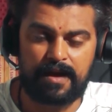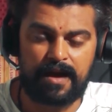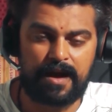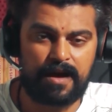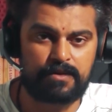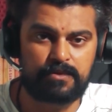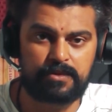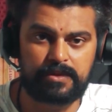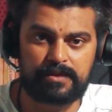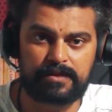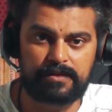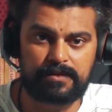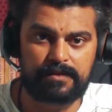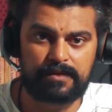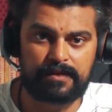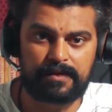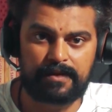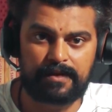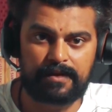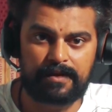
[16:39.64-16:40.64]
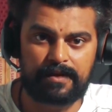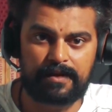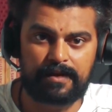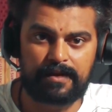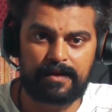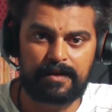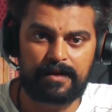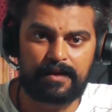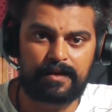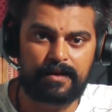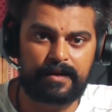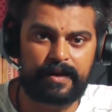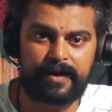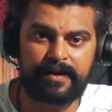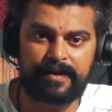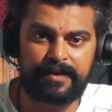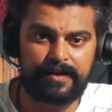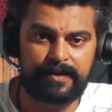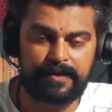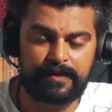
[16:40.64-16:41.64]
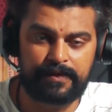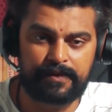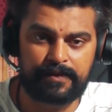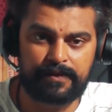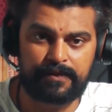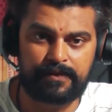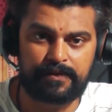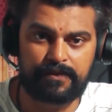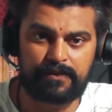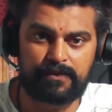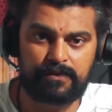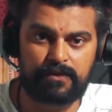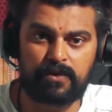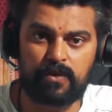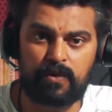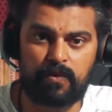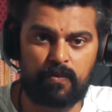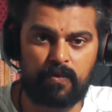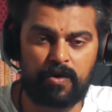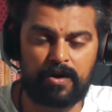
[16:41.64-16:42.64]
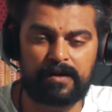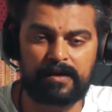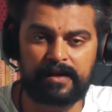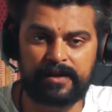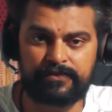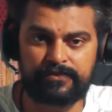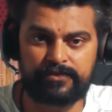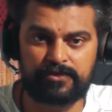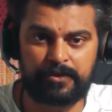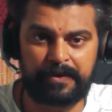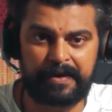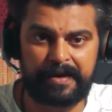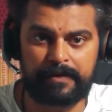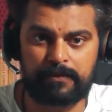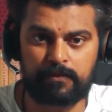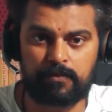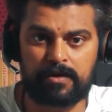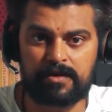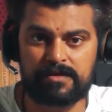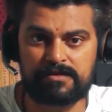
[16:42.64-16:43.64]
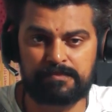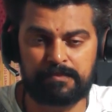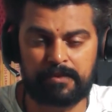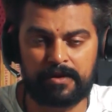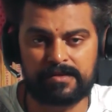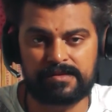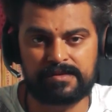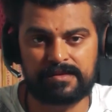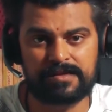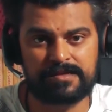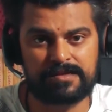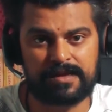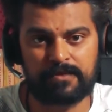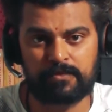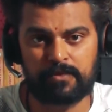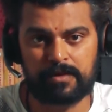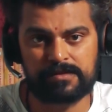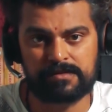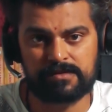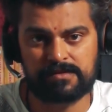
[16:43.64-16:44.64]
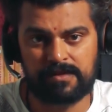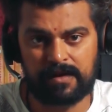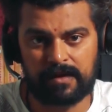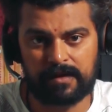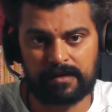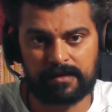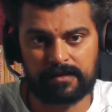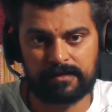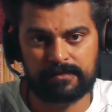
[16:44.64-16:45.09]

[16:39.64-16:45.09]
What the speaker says: how would a deer know what leaf to eat, what is poisonous and what's not?